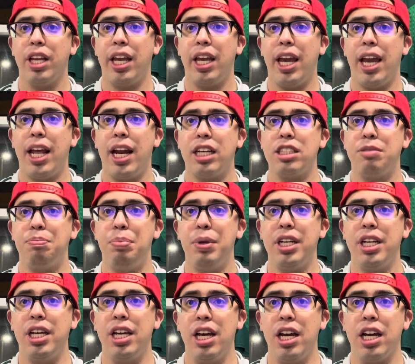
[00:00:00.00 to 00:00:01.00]
and has
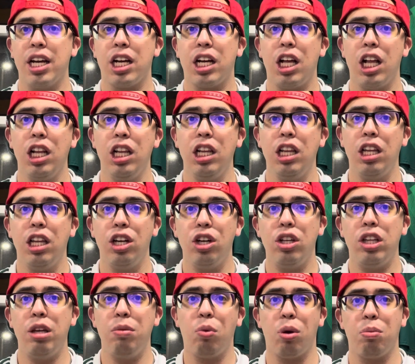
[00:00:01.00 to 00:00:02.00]
been
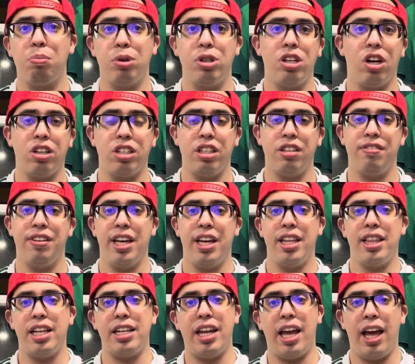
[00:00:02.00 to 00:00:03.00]
clearly more productive
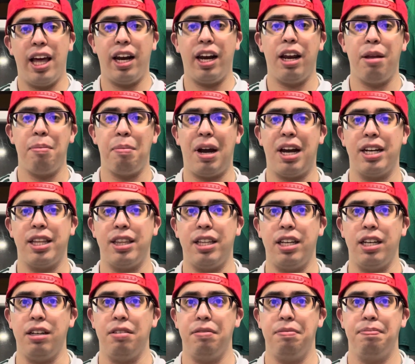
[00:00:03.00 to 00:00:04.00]
than Henry
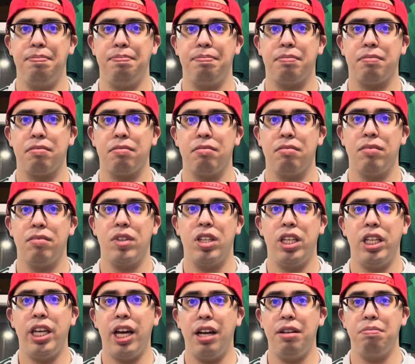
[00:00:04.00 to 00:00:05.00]
Martin.
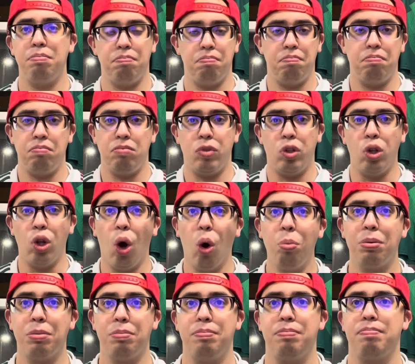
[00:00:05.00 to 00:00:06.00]
Yet,
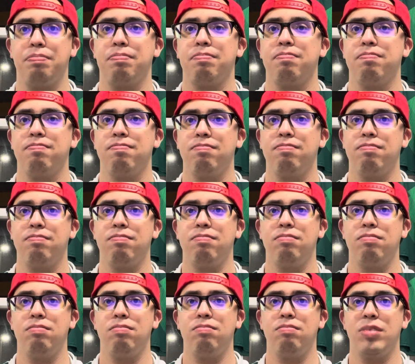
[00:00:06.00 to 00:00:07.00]
nope,
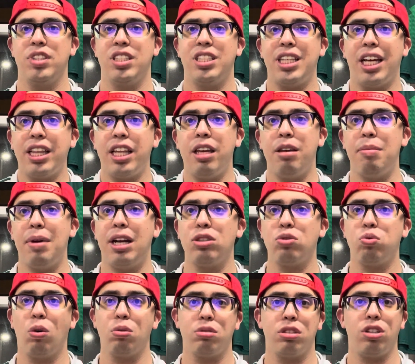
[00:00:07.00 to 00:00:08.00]
Santi
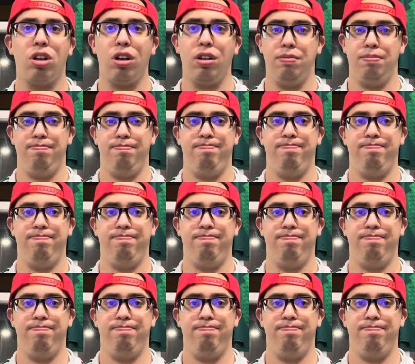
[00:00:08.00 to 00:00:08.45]
Jimenez won't start.